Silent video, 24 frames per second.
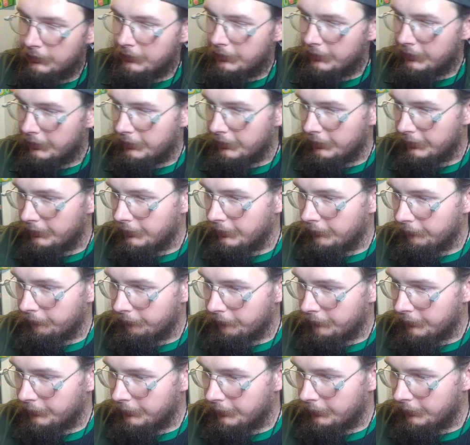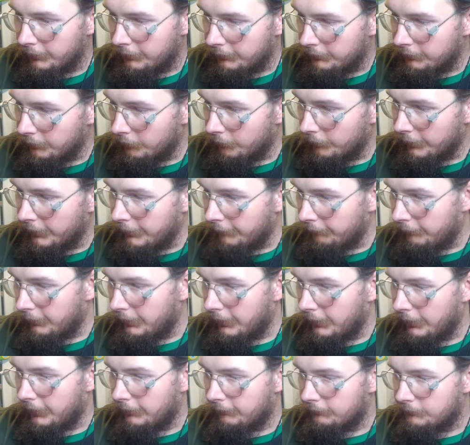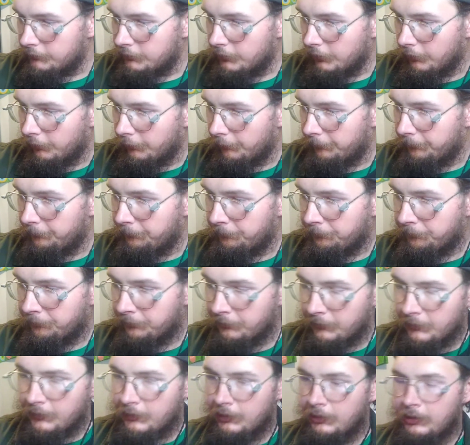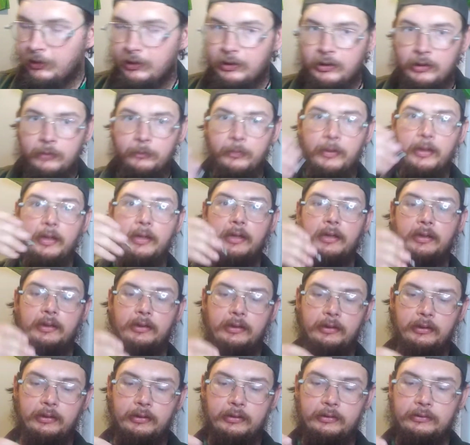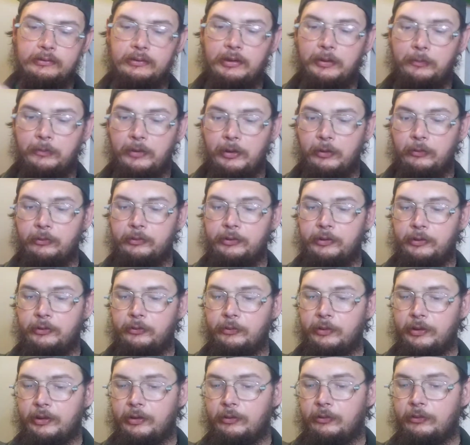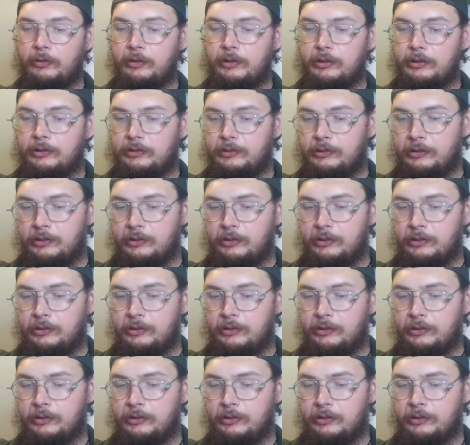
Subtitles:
and I definitely don't have a half. So, but same thing with your 3/4.